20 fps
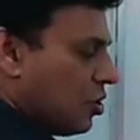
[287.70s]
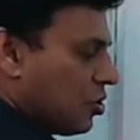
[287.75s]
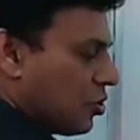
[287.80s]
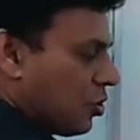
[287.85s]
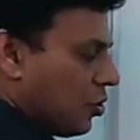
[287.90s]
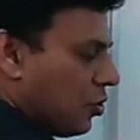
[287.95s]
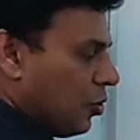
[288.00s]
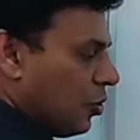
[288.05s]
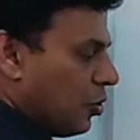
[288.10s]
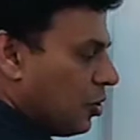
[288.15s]

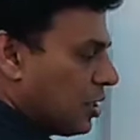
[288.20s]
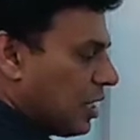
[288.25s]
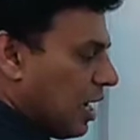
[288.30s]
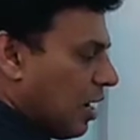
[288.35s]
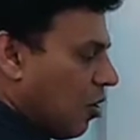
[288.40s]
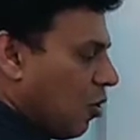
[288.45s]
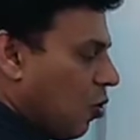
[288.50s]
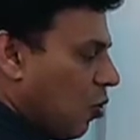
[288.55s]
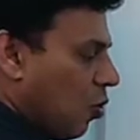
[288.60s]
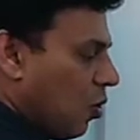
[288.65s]
so you know the
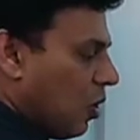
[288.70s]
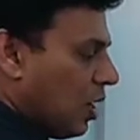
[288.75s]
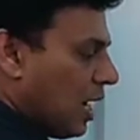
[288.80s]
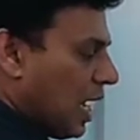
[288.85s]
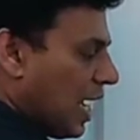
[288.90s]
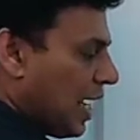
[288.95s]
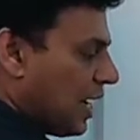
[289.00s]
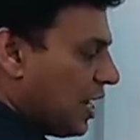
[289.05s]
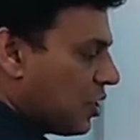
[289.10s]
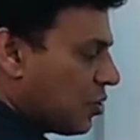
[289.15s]
whole
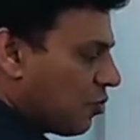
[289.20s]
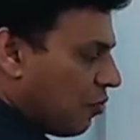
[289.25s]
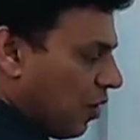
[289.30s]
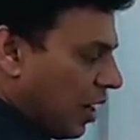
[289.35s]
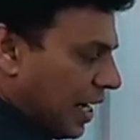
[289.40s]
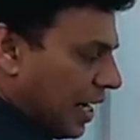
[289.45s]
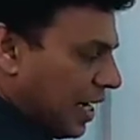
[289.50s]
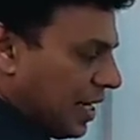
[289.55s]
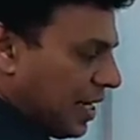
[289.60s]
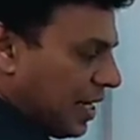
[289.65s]
line is
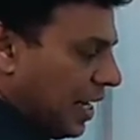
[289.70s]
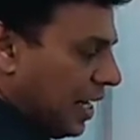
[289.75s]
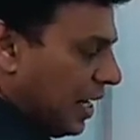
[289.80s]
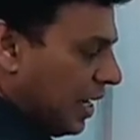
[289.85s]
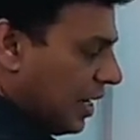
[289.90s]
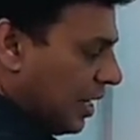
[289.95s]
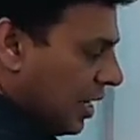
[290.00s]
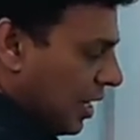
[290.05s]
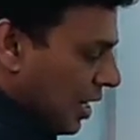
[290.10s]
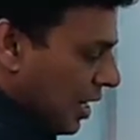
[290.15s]

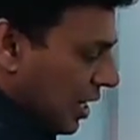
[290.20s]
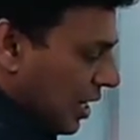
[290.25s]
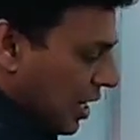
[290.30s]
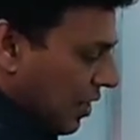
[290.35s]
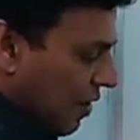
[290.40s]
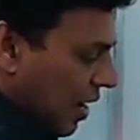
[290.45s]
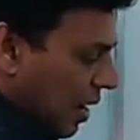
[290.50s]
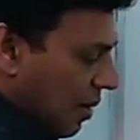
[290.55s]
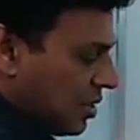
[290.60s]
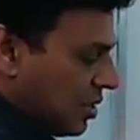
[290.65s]
180.
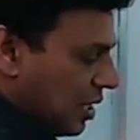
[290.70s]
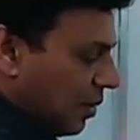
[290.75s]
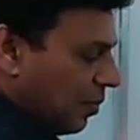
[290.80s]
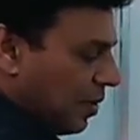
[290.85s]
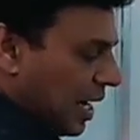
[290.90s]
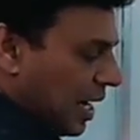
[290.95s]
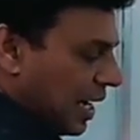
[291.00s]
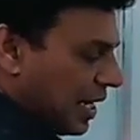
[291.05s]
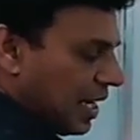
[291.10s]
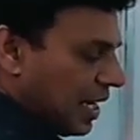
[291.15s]
If I am
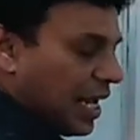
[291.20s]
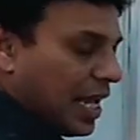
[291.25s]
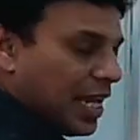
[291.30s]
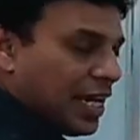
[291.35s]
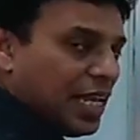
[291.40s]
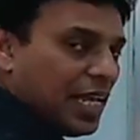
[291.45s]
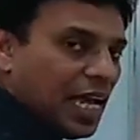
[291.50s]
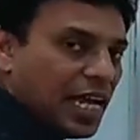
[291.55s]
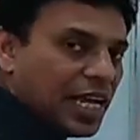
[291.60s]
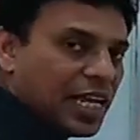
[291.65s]
subtracting
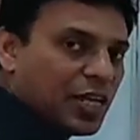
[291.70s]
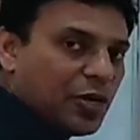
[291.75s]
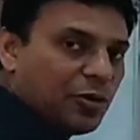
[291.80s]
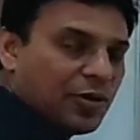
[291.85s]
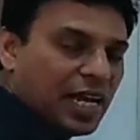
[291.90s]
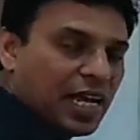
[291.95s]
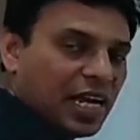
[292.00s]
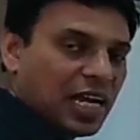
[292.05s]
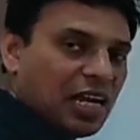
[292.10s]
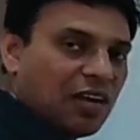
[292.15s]
any
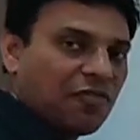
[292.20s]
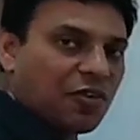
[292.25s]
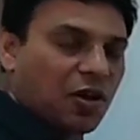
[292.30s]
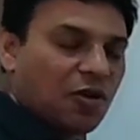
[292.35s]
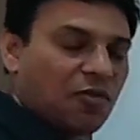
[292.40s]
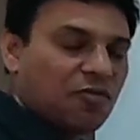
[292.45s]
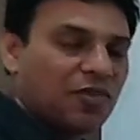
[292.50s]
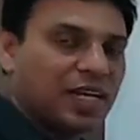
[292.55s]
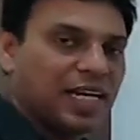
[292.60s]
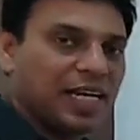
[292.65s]
acute angle
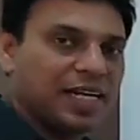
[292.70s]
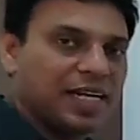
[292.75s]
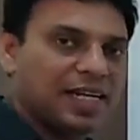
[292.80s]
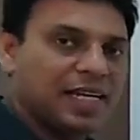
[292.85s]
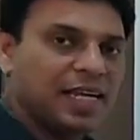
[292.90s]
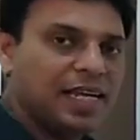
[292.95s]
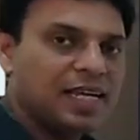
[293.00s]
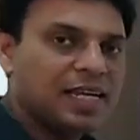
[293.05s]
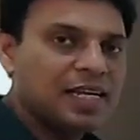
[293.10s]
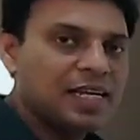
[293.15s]
from
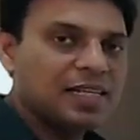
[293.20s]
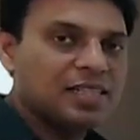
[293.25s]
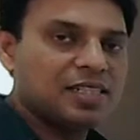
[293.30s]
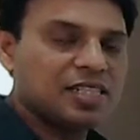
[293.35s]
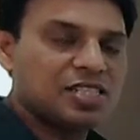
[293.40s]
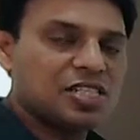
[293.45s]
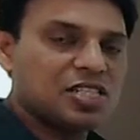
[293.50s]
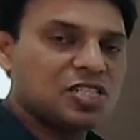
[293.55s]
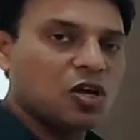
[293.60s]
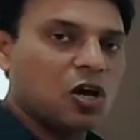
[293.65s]
180,
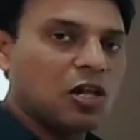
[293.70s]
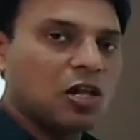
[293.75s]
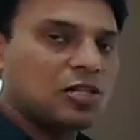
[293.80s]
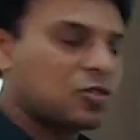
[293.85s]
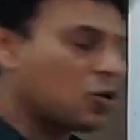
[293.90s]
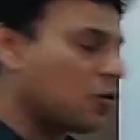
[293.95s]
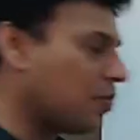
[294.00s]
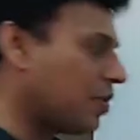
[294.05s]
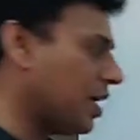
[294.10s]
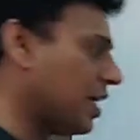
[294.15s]
this is
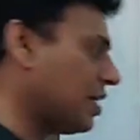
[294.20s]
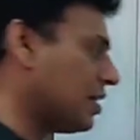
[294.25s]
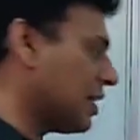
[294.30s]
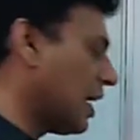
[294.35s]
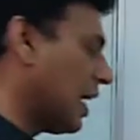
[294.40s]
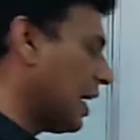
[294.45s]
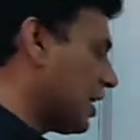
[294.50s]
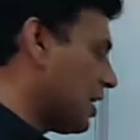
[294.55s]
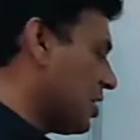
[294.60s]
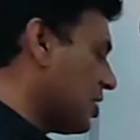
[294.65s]
also mean
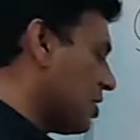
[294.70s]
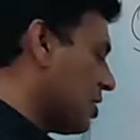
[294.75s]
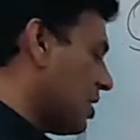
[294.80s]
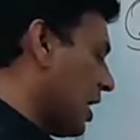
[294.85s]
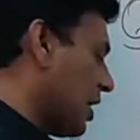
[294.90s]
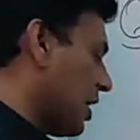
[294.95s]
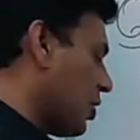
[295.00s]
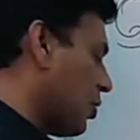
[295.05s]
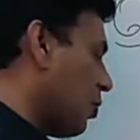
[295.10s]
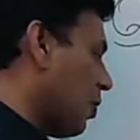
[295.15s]

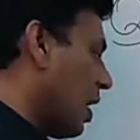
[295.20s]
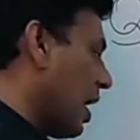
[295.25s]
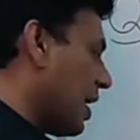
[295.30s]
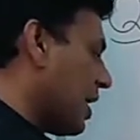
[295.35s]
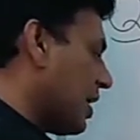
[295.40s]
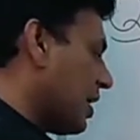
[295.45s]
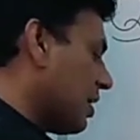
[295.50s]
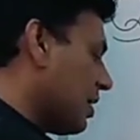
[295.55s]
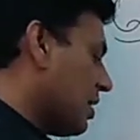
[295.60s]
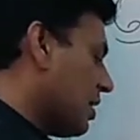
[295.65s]
that you
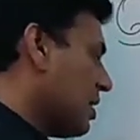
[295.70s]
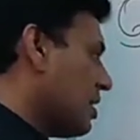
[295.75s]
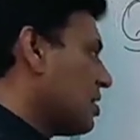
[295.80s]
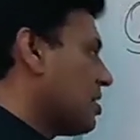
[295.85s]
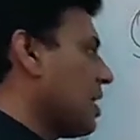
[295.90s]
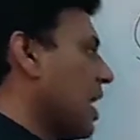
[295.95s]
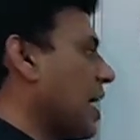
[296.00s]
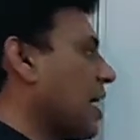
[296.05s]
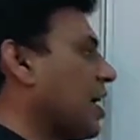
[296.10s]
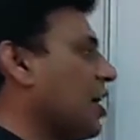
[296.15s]
are
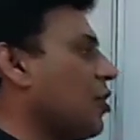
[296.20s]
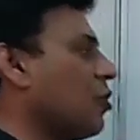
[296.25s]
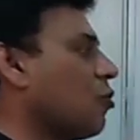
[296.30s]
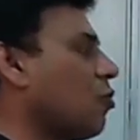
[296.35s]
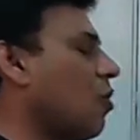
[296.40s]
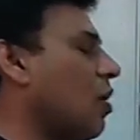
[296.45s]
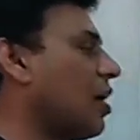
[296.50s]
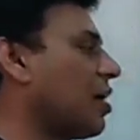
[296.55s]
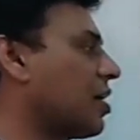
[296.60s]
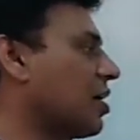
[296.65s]
in
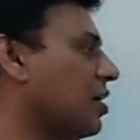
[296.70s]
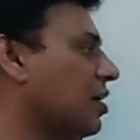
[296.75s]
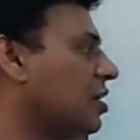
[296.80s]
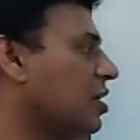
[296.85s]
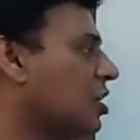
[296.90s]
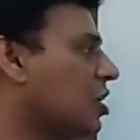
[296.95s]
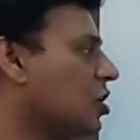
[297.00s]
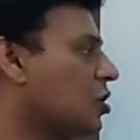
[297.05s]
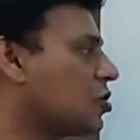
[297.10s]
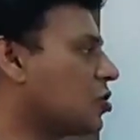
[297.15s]
second quadrant.
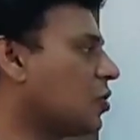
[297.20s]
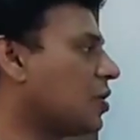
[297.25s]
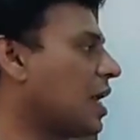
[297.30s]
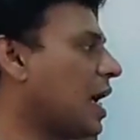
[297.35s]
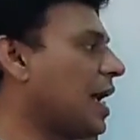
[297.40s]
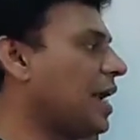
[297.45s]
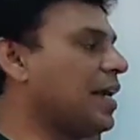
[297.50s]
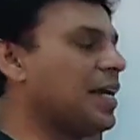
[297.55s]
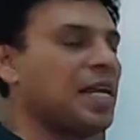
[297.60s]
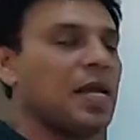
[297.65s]
So
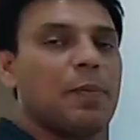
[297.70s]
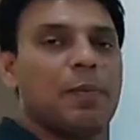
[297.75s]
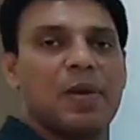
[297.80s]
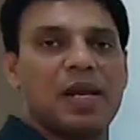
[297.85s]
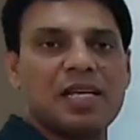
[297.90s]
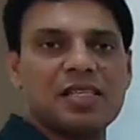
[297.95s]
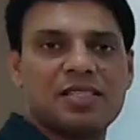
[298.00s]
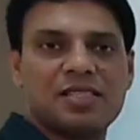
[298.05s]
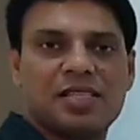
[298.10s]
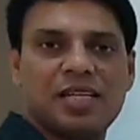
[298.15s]
90
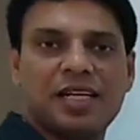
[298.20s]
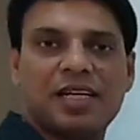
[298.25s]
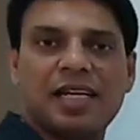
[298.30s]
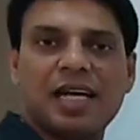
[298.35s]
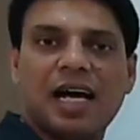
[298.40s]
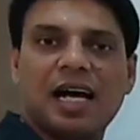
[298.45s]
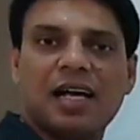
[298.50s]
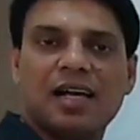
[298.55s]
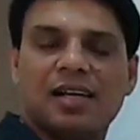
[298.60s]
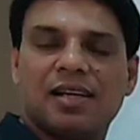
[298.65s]
plus
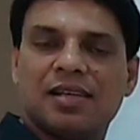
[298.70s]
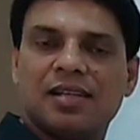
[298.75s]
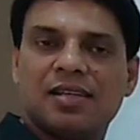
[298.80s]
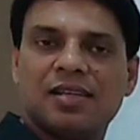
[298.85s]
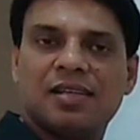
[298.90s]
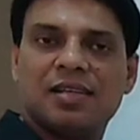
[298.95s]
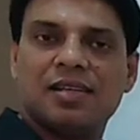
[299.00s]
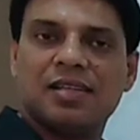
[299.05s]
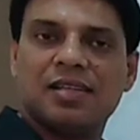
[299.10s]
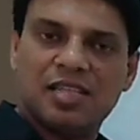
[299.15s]
theta
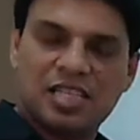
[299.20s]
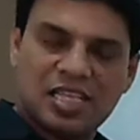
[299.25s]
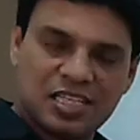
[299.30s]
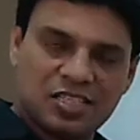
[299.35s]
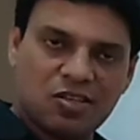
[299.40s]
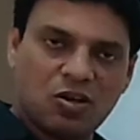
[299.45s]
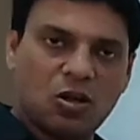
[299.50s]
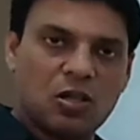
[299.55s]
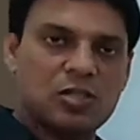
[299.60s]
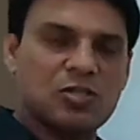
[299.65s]

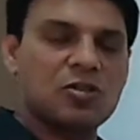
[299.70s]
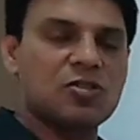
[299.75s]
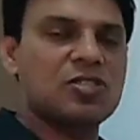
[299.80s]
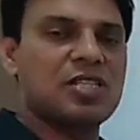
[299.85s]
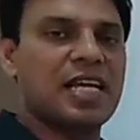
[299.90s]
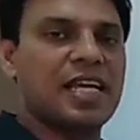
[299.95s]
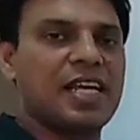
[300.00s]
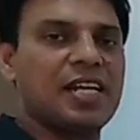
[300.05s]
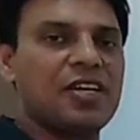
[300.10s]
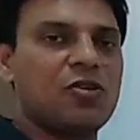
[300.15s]
is also
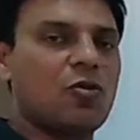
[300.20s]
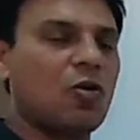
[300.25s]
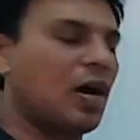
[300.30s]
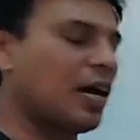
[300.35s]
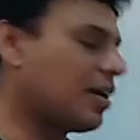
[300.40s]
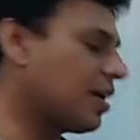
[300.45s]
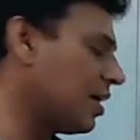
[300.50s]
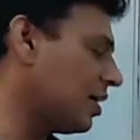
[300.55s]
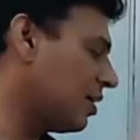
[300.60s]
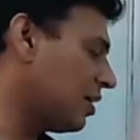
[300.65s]
second
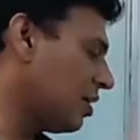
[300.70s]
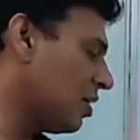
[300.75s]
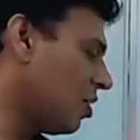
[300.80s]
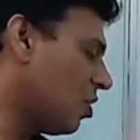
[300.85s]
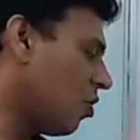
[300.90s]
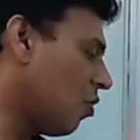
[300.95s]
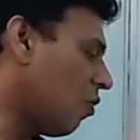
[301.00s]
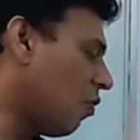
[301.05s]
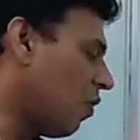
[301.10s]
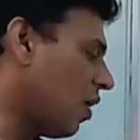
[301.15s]

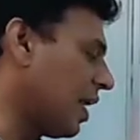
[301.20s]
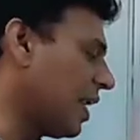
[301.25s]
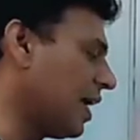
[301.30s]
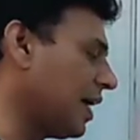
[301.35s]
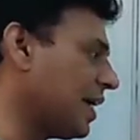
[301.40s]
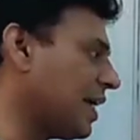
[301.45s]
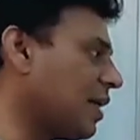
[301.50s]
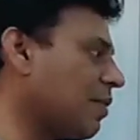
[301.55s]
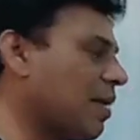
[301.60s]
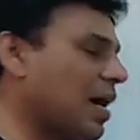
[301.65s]
quadrant.
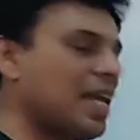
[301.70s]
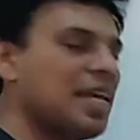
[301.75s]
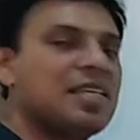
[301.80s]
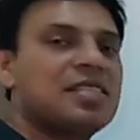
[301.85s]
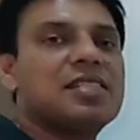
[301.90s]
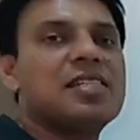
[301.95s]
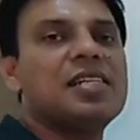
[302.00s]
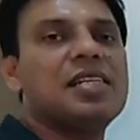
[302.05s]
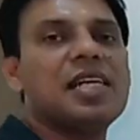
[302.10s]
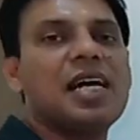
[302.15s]
180
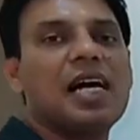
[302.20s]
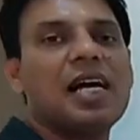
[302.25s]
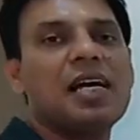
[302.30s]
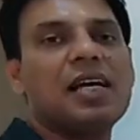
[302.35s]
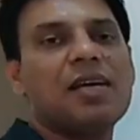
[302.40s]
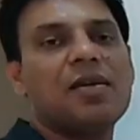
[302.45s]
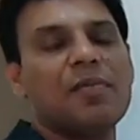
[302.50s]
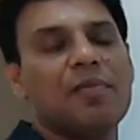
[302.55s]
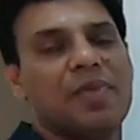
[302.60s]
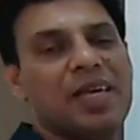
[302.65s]
minus
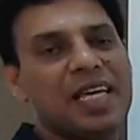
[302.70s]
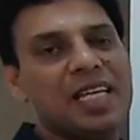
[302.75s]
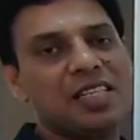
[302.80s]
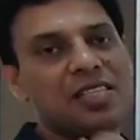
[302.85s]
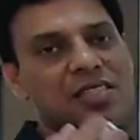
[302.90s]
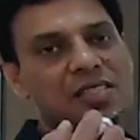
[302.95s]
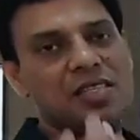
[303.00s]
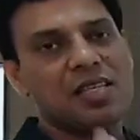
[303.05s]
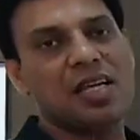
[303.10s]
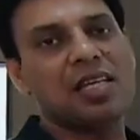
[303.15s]
theta
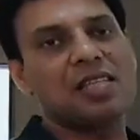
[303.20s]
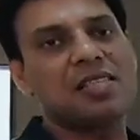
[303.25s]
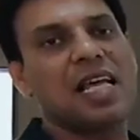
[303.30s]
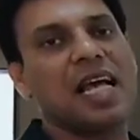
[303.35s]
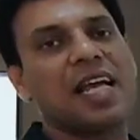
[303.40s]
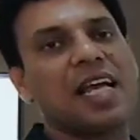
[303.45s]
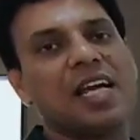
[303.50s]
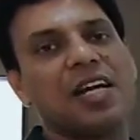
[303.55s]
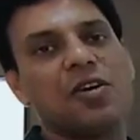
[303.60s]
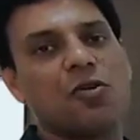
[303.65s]
means
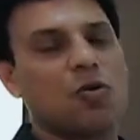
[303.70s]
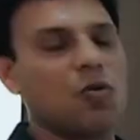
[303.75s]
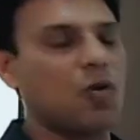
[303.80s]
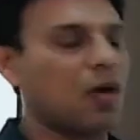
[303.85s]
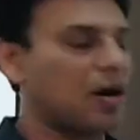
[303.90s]
second